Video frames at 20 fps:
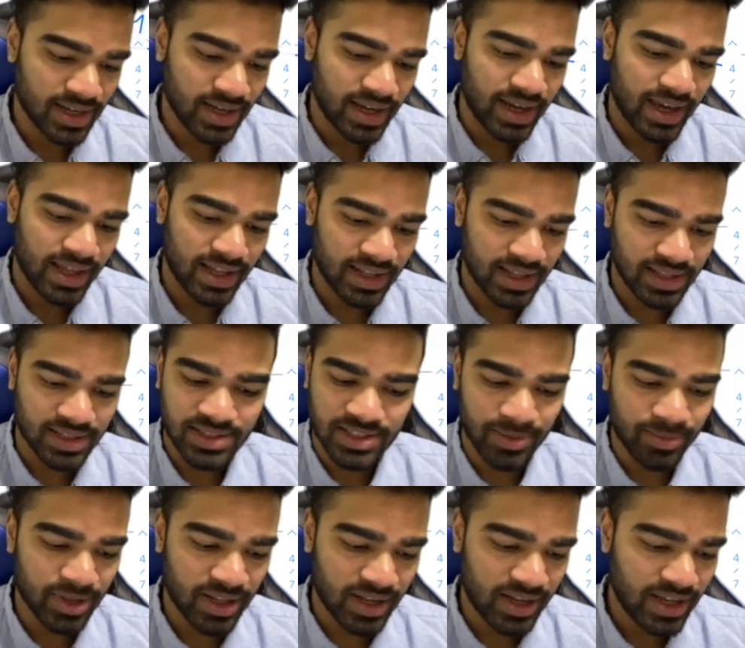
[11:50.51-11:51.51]
And
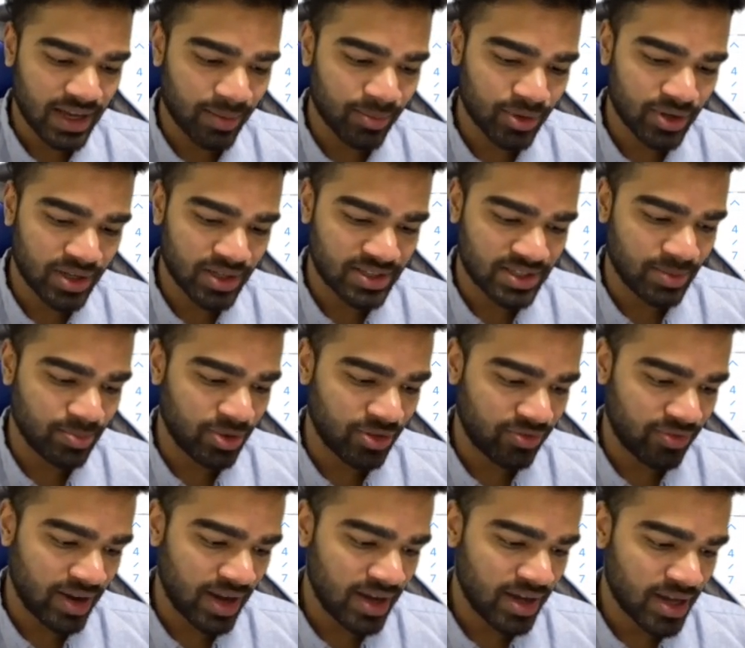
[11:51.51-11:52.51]
similarly, I'm going to
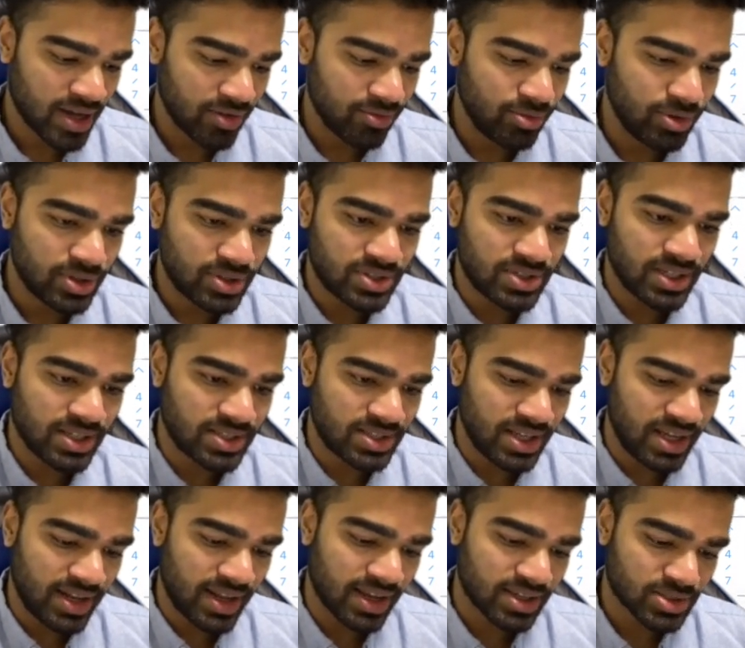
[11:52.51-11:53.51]
simplify root
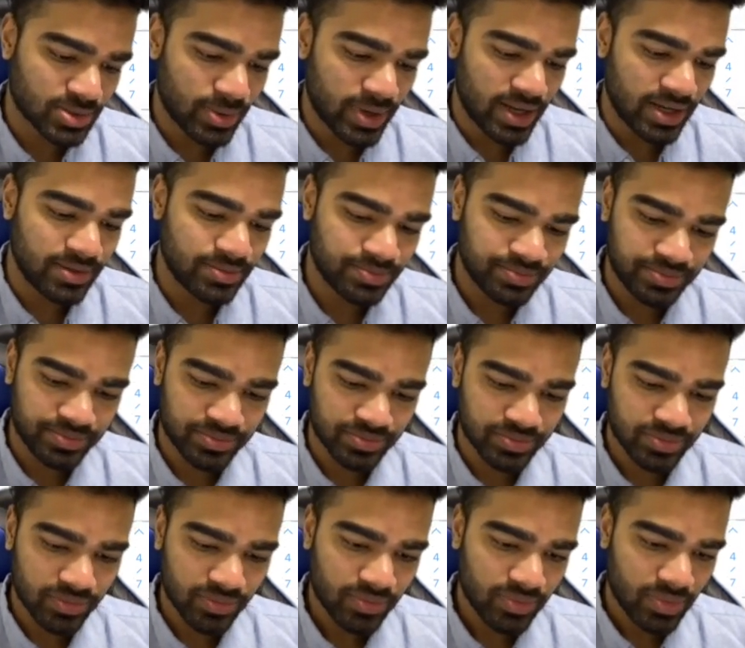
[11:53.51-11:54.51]
16x squared.
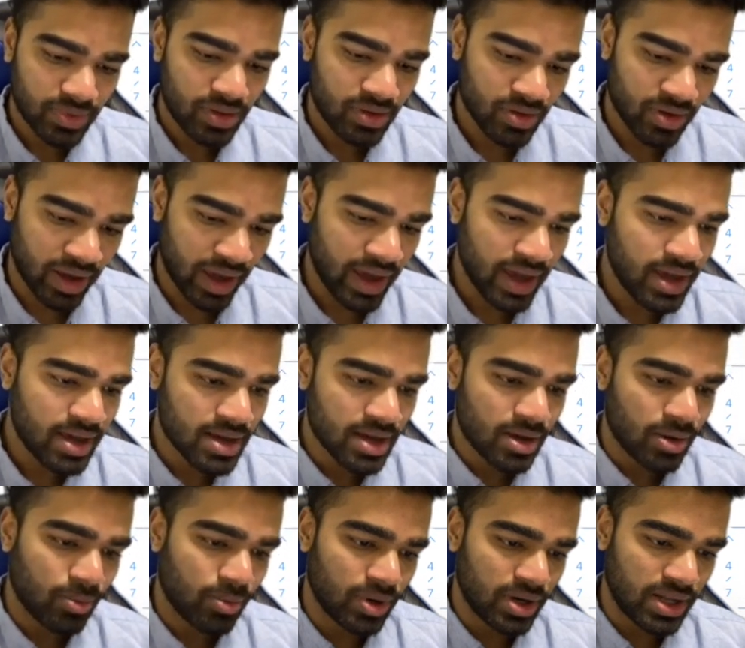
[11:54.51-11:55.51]
Okay,
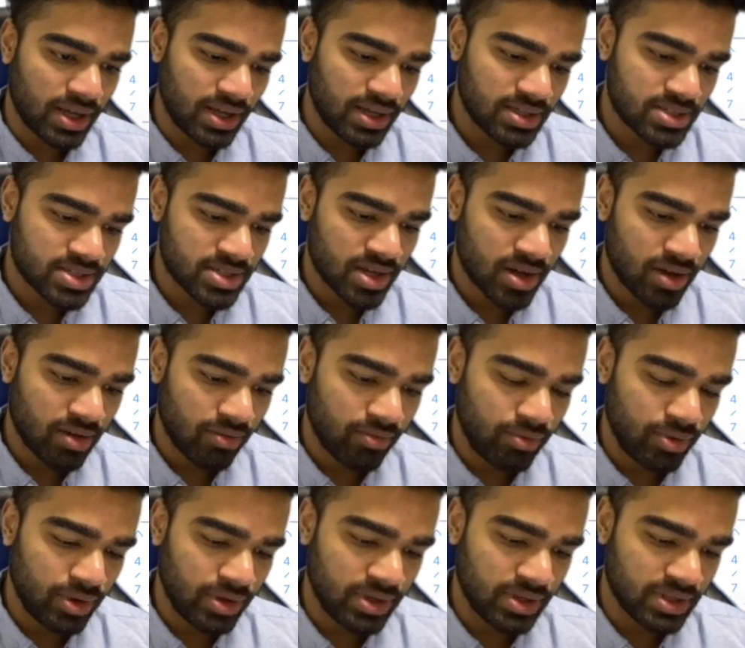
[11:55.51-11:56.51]
what is
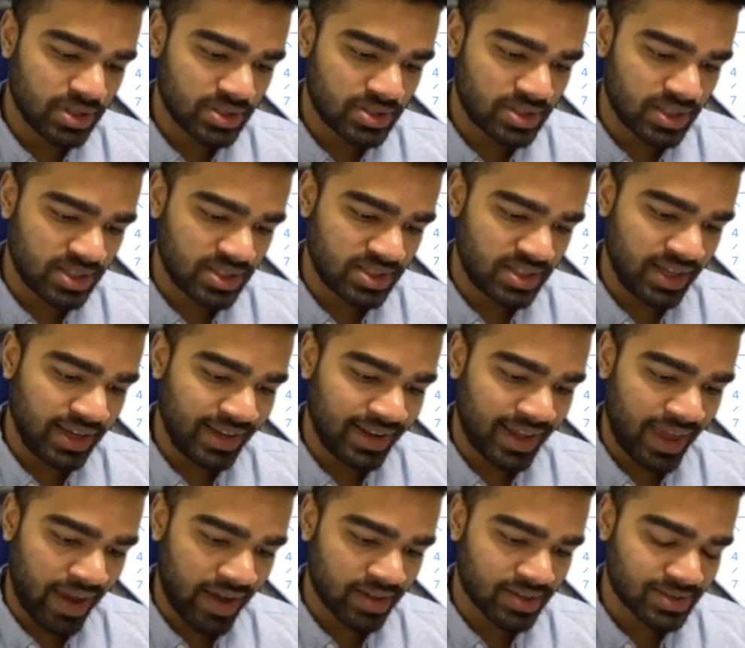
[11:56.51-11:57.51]
root
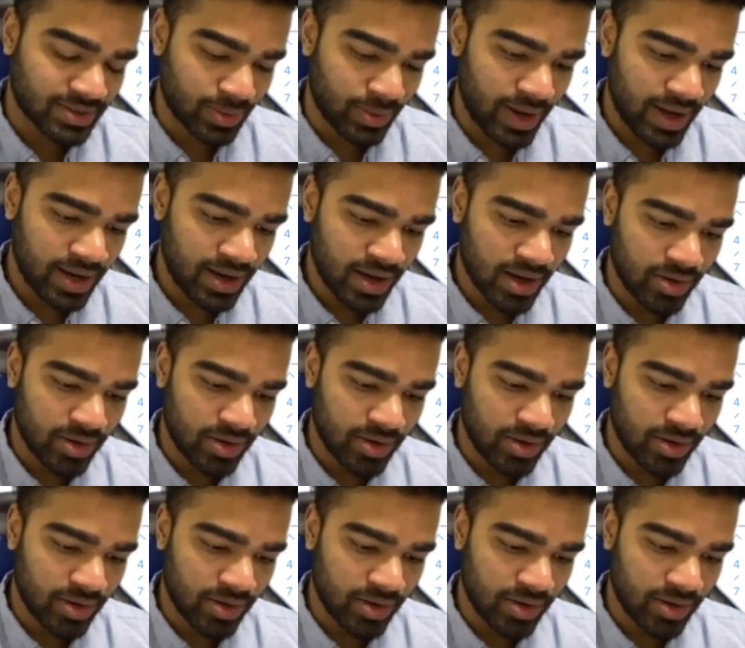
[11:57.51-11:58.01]
16x squared?